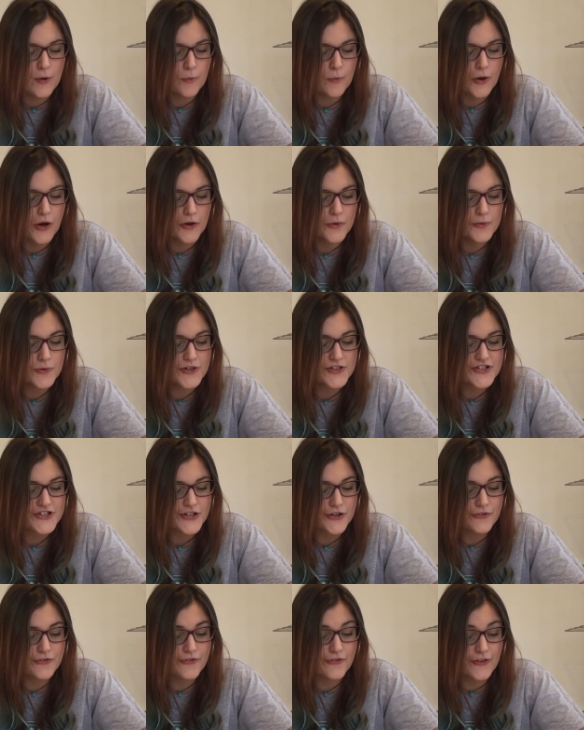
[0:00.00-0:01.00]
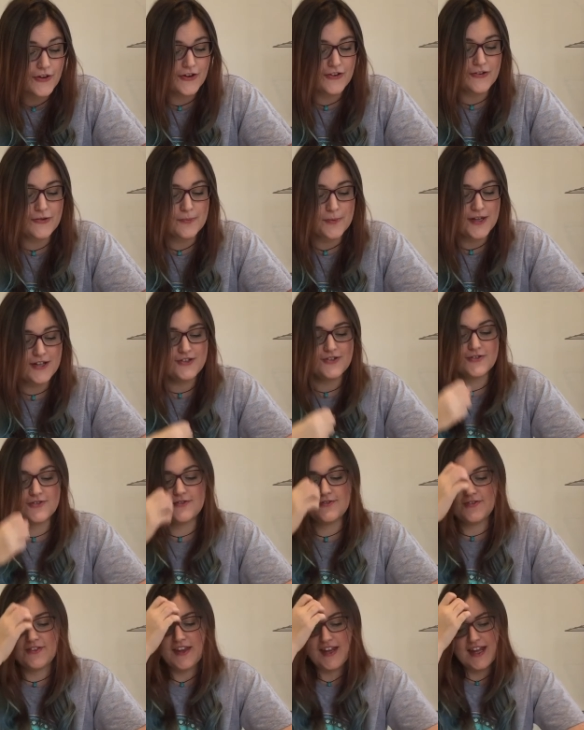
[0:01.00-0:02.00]
What was your first picture
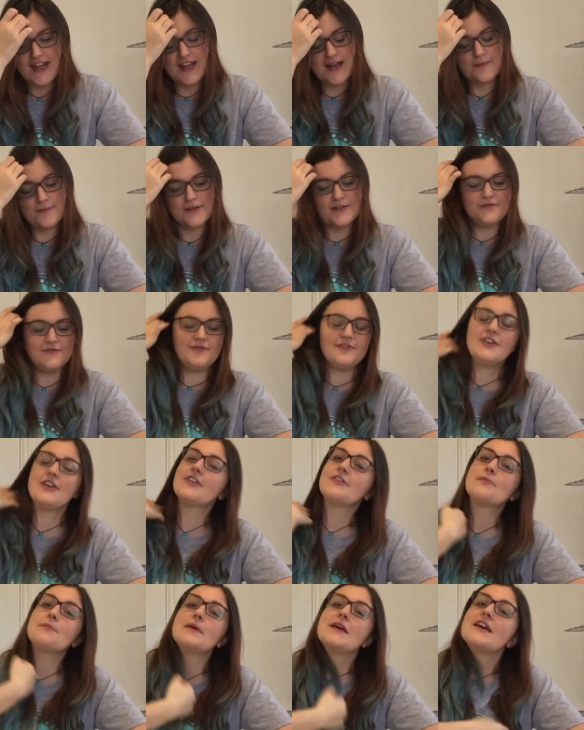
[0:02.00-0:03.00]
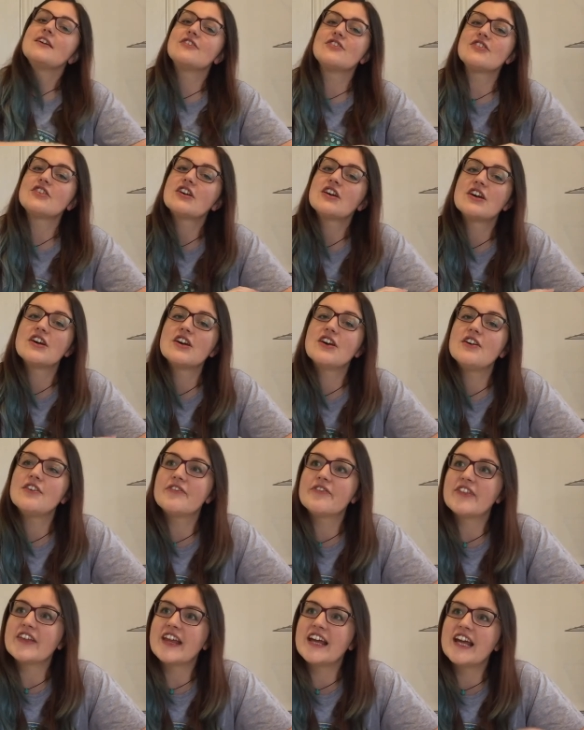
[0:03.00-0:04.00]
of the year? My first picture
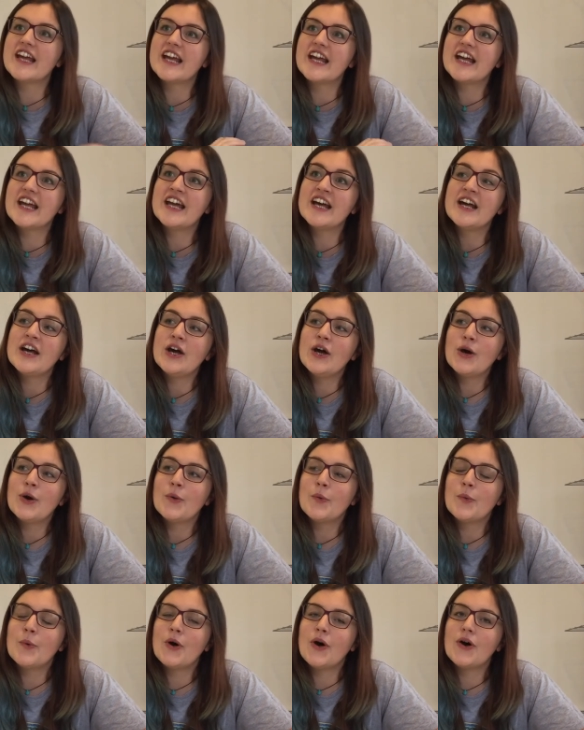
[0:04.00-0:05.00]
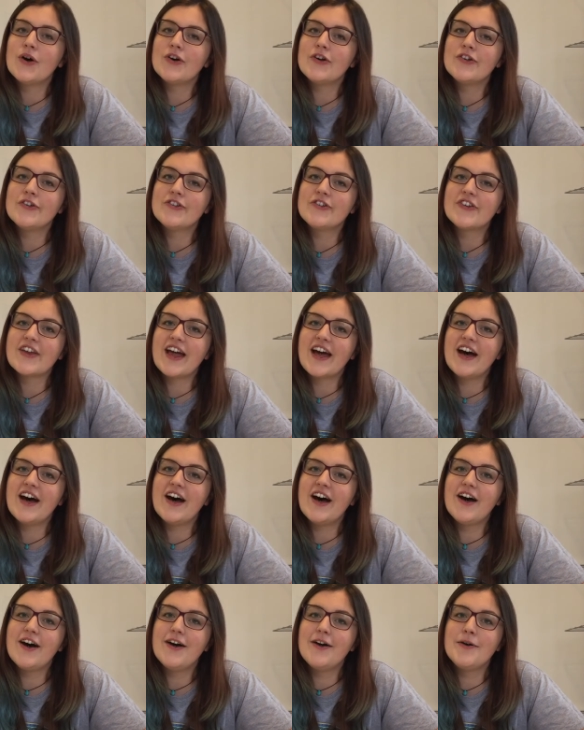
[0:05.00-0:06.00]
of the year was
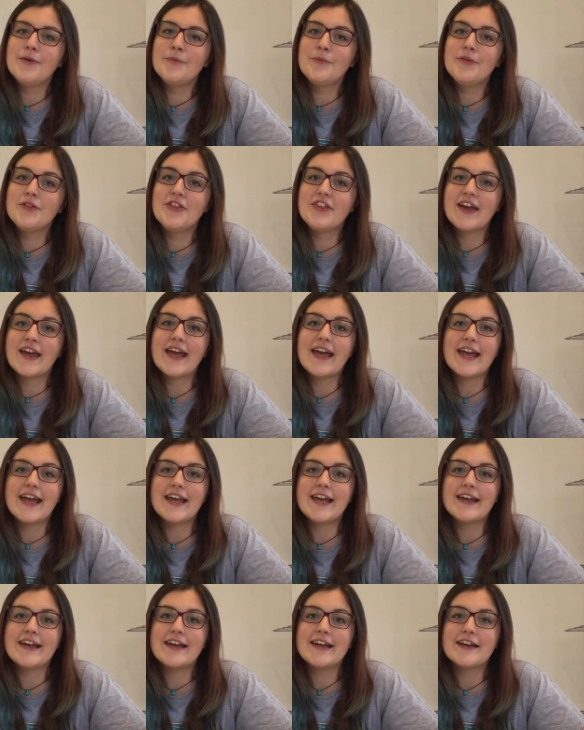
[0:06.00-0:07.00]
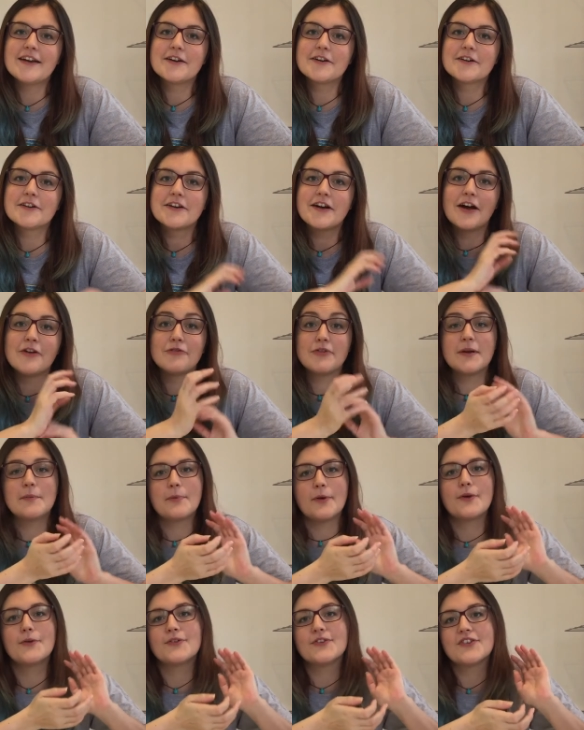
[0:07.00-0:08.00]
I
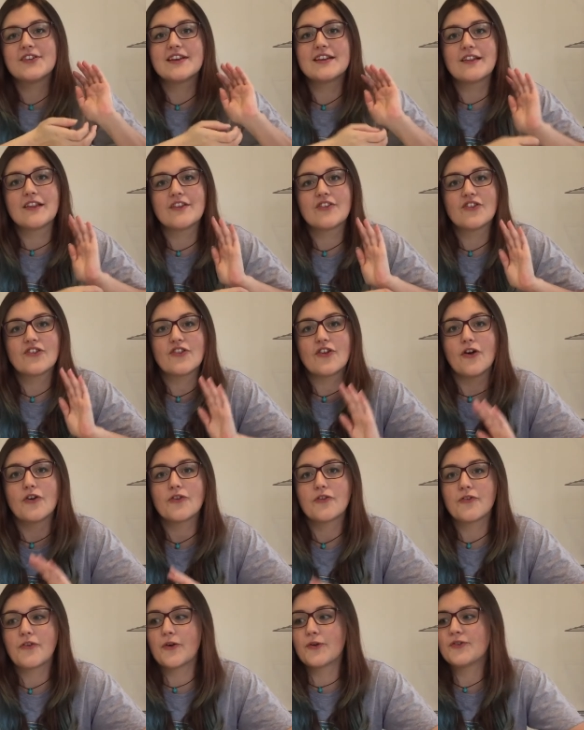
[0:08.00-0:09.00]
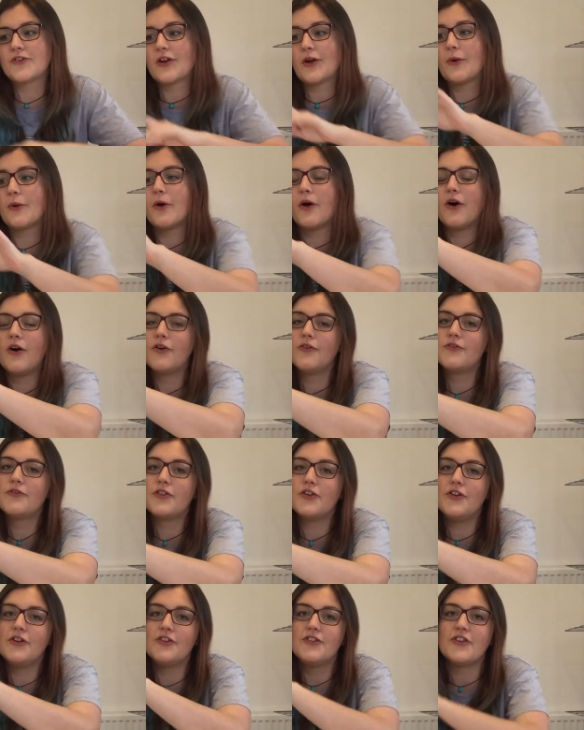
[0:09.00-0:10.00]
reposted the stock photo of
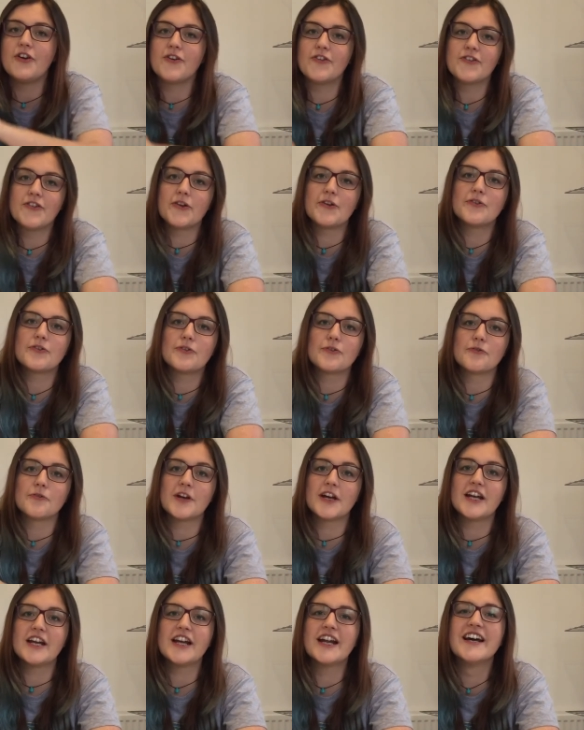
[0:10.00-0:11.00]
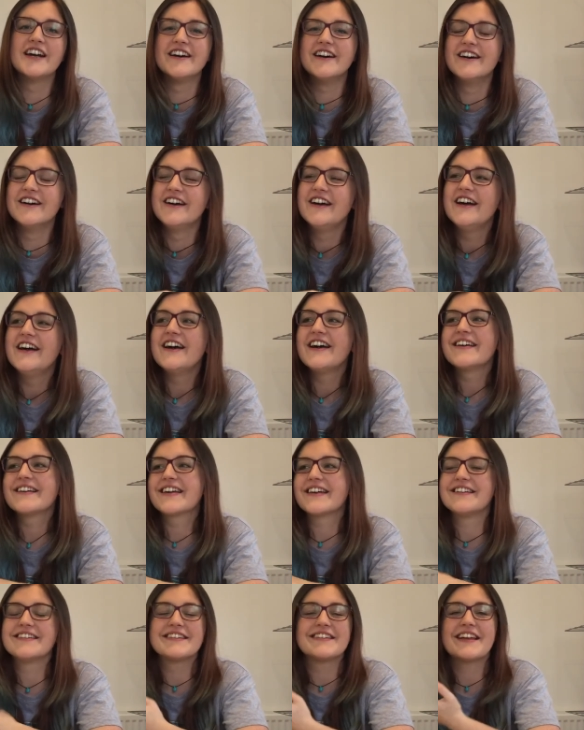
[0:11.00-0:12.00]
the Doll's Own Doreen,
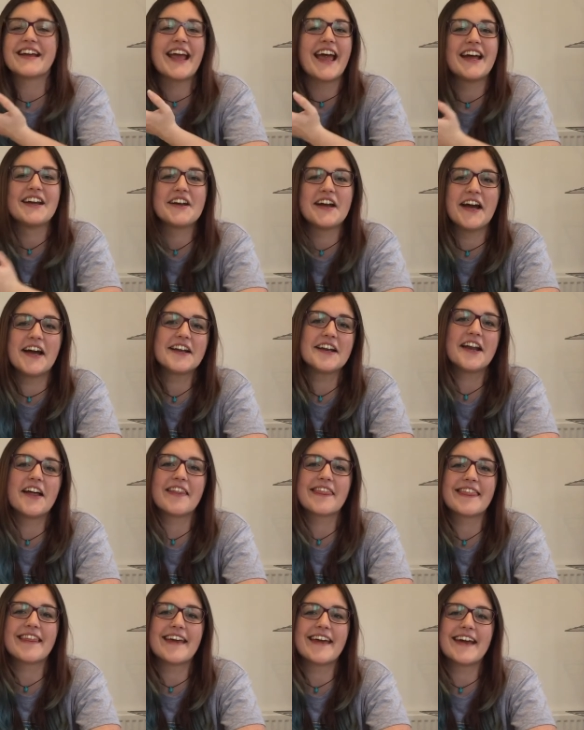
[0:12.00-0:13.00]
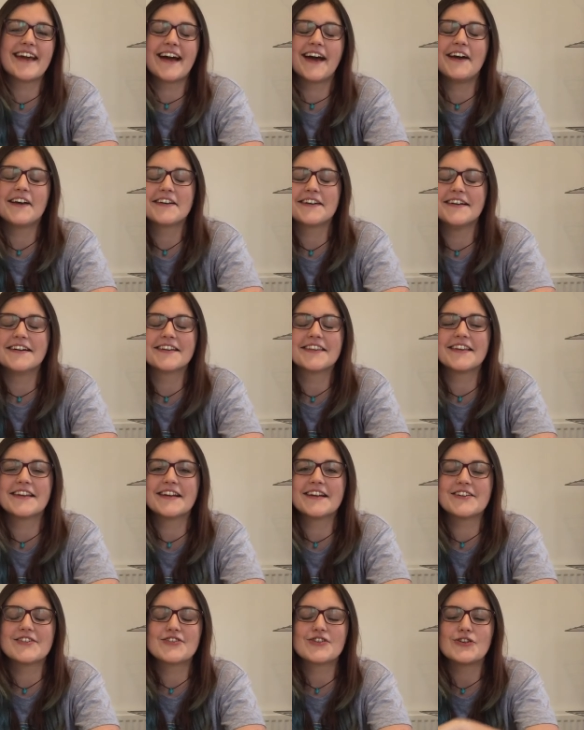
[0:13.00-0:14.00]
because again I had
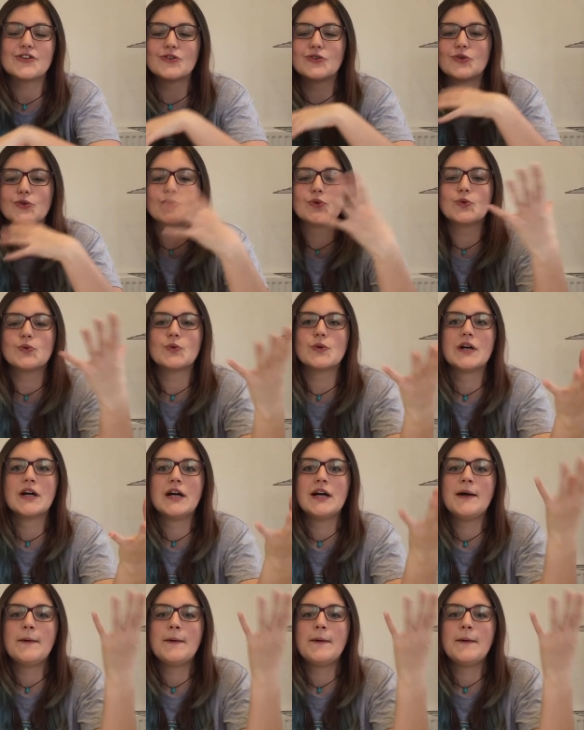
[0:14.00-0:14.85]
nothing to,